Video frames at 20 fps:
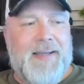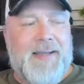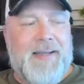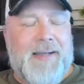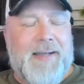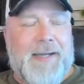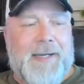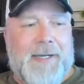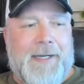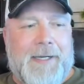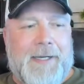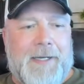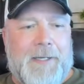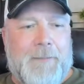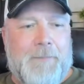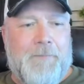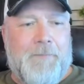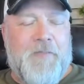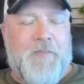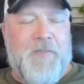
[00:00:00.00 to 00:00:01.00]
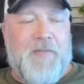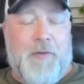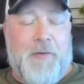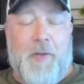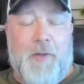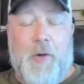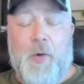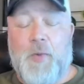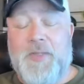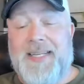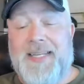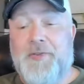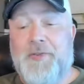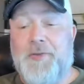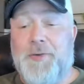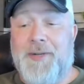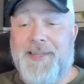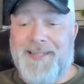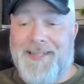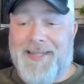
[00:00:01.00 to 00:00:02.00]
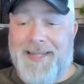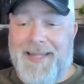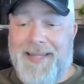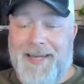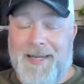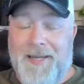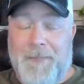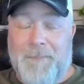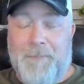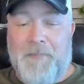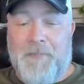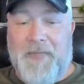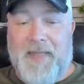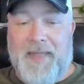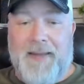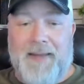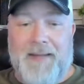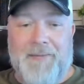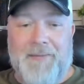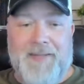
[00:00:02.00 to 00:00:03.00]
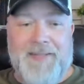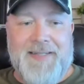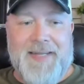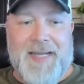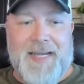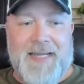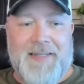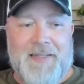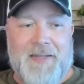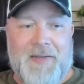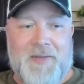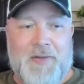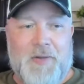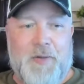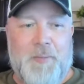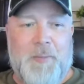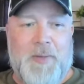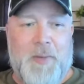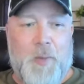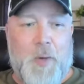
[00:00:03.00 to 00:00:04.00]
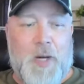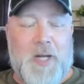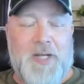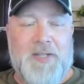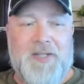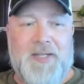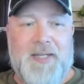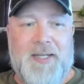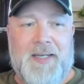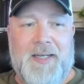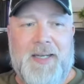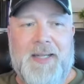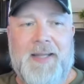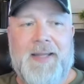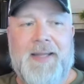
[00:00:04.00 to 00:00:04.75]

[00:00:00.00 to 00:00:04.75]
For those interested that live in Saskatoon, Meewasin,